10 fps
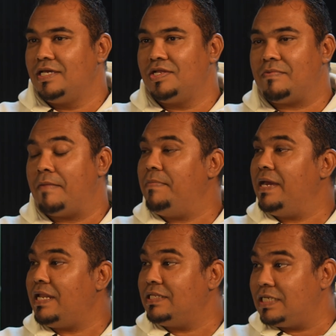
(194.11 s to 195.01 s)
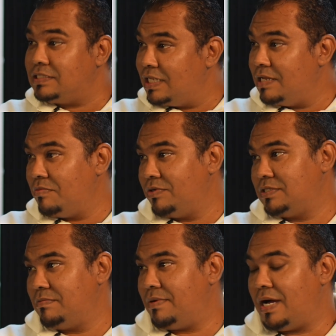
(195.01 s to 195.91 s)
My parents are still in
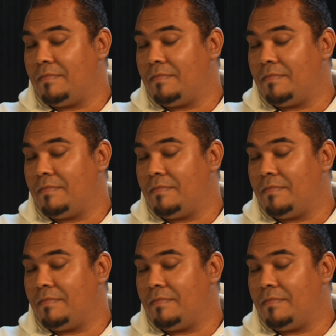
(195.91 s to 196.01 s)
Boyson Park.